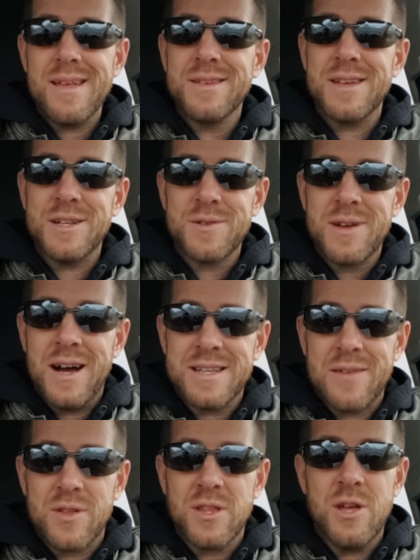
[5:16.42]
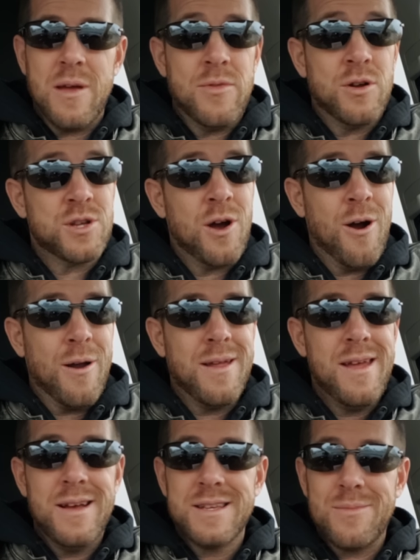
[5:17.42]
So that's what guys have to do, even though it's hard.
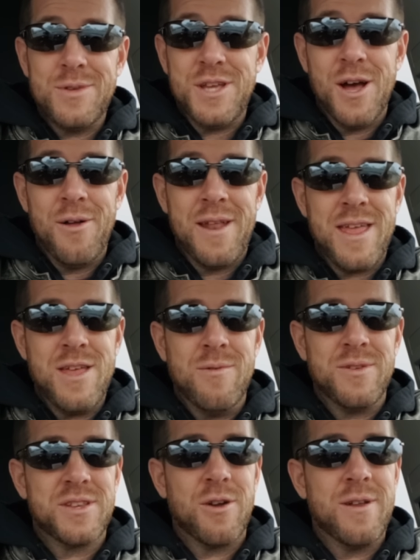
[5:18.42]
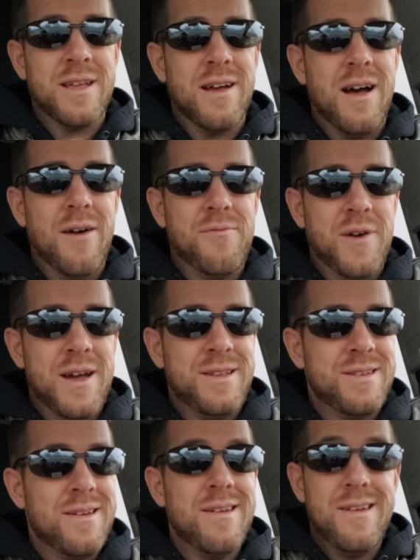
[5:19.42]
If somebody's yelling at you and starting a, a
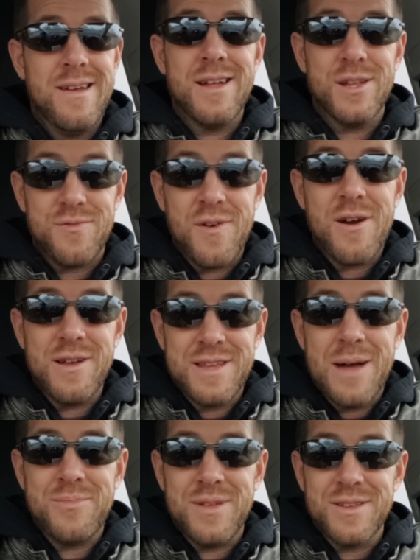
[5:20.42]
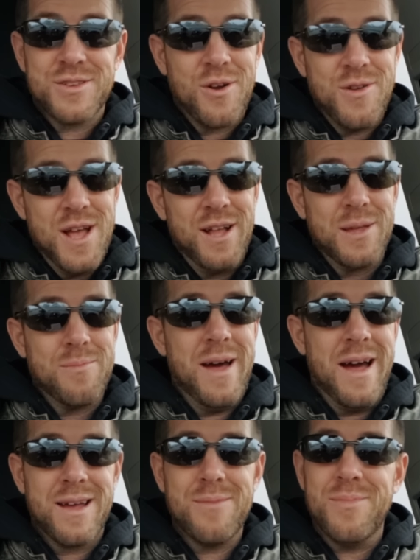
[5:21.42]
fight, it's very tempting to start yelling
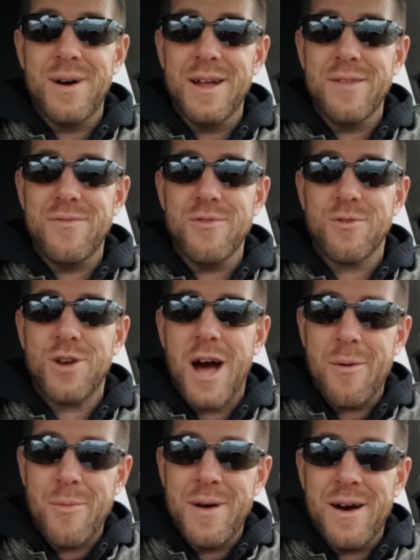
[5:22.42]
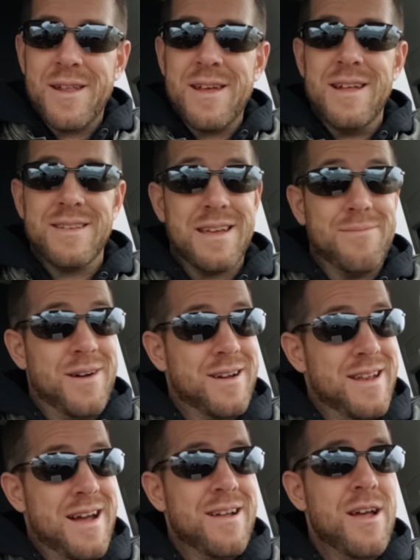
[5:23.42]
back. But if you're calm about it and say, I'm not
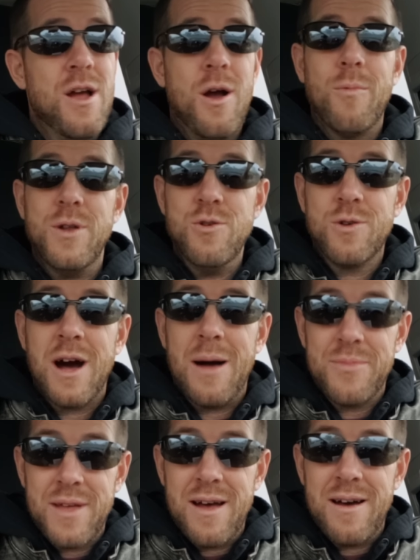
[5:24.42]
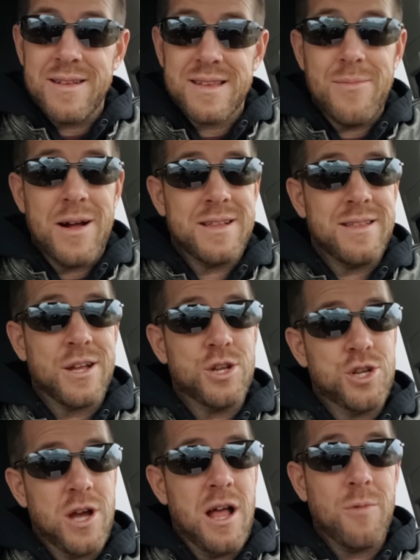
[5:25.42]
going to, when you calm down and stop acting like a
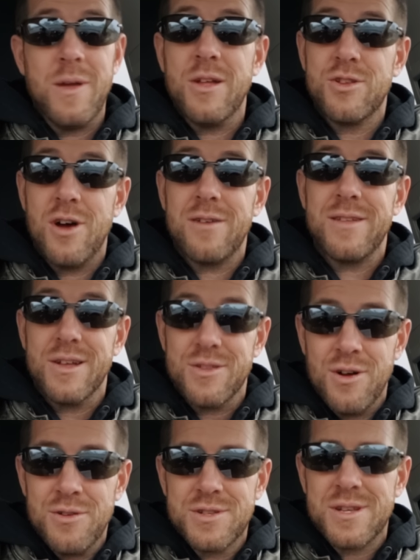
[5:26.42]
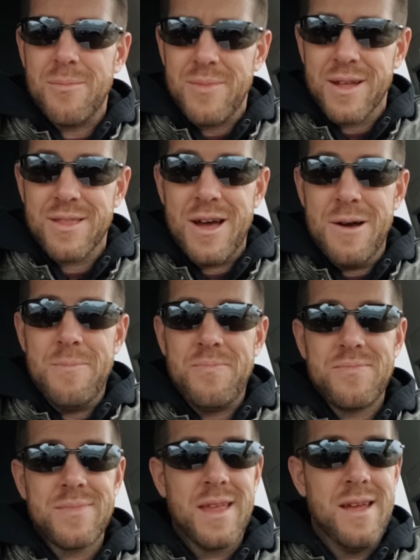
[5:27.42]
child, we can talk like adults, something like that.
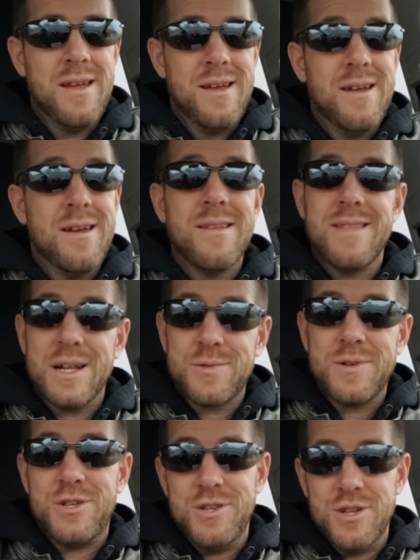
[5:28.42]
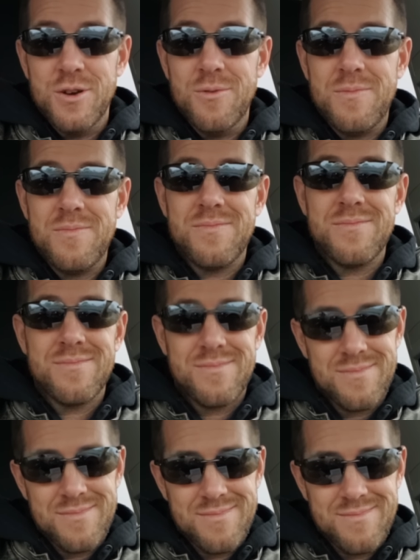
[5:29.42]
That's what you do.
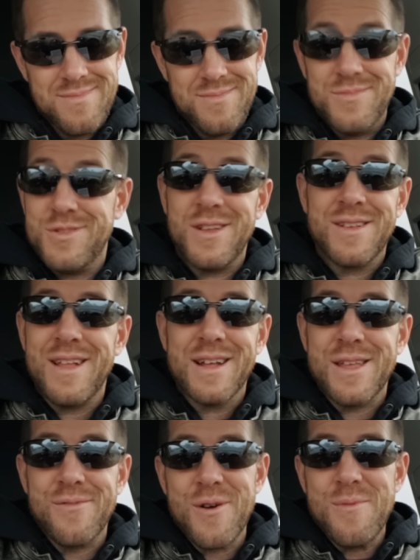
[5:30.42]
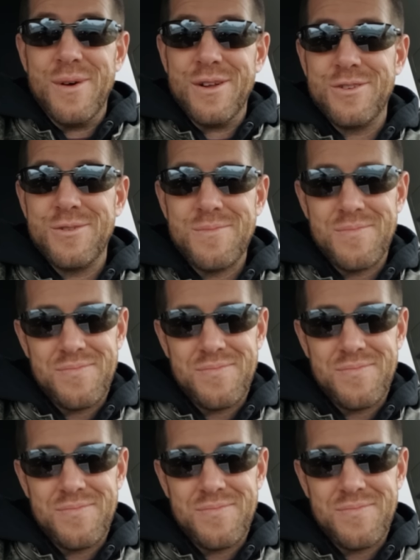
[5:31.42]
And she doesn't like that very much.